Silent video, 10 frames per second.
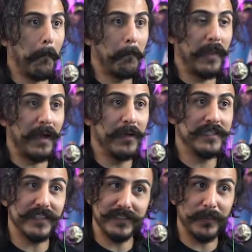That
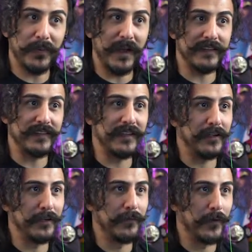was a surprisingly
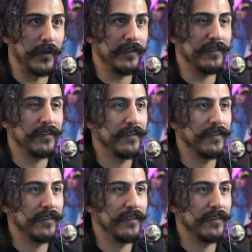good voice.